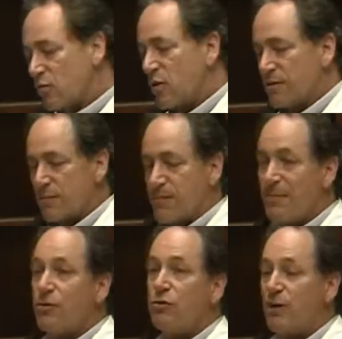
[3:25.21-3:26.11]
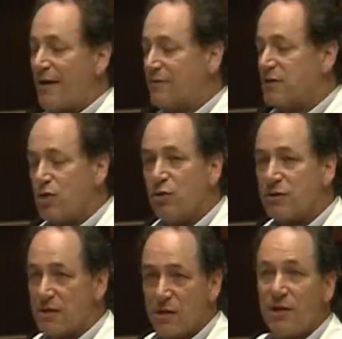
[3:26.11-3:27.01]
Well, the people who have to do
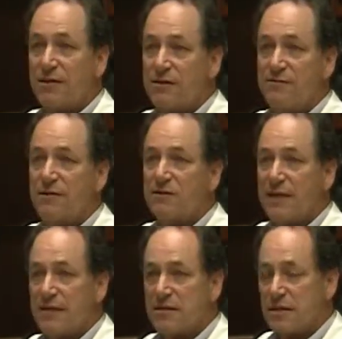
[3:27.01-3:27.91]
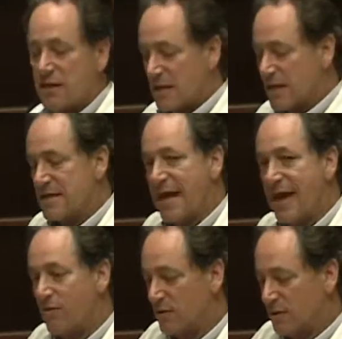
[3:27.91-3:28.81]
it, they know how difficult that is.
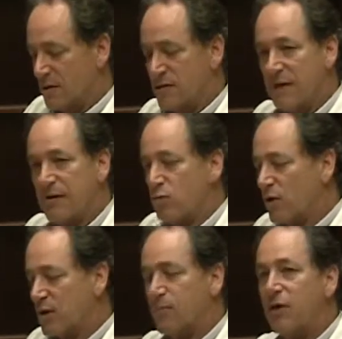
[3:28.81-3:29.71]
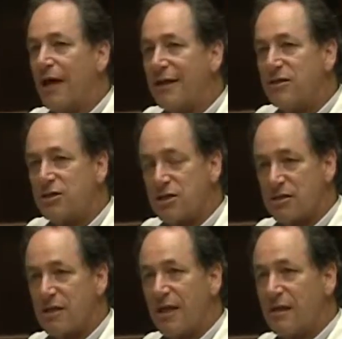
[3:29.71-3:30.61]
Now, they can wear an appliance
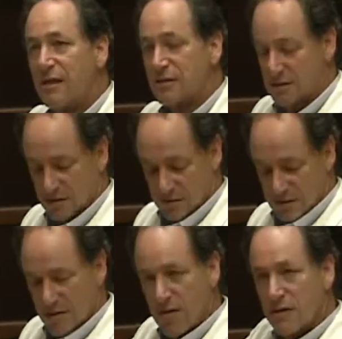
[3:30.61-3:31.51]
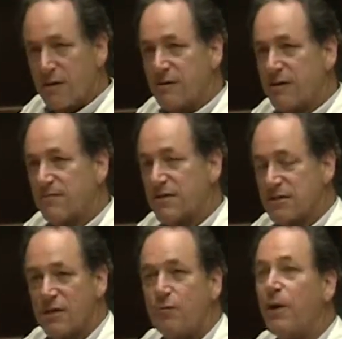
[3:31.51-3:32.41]
just like this that
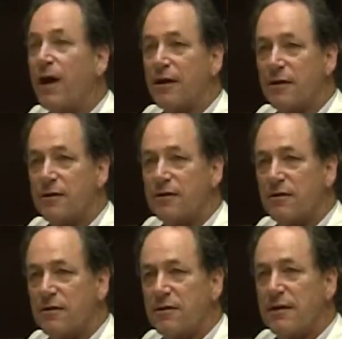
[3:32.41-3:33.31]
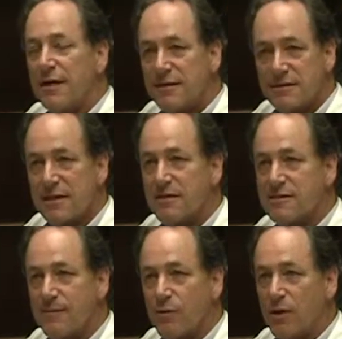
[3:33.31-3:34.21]
fits in their pocket. And it's that
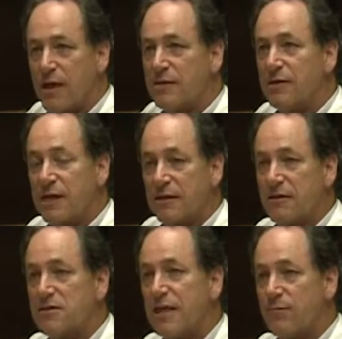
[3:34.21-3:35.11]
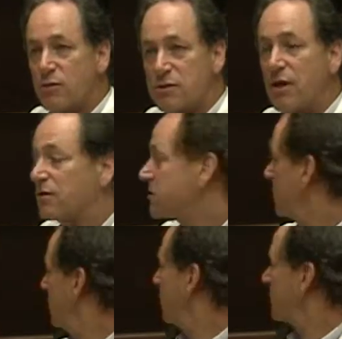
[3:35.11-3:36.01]
simple, and they'll get the same
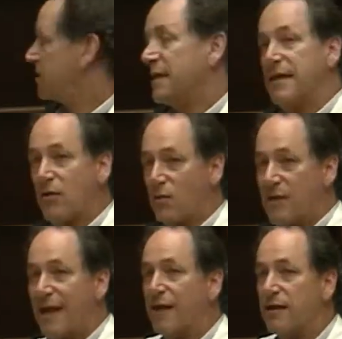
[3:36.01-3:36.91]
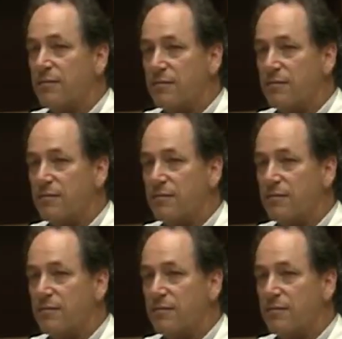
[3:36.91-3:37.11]
results that they get with that.